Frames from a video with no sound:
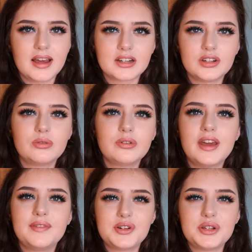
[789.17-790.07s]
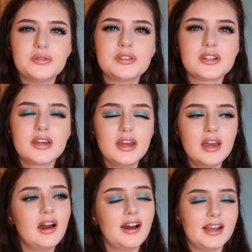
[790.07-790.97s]
Like no one ever used
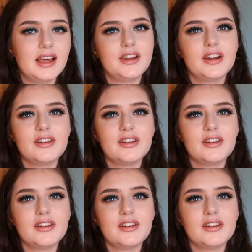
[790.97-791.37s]
highlighter